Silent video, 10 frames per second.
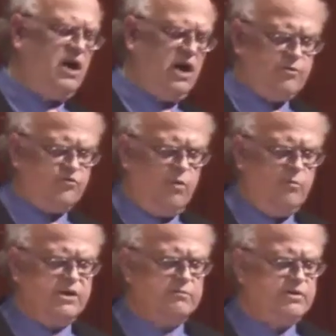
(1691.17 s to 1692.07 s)

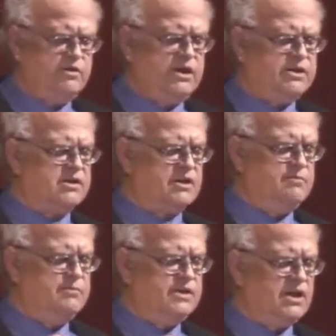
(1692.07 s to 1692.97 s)
high-performance computing
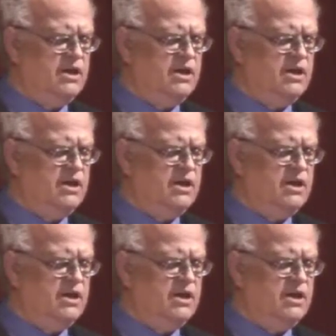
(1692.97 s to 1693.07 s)
systems,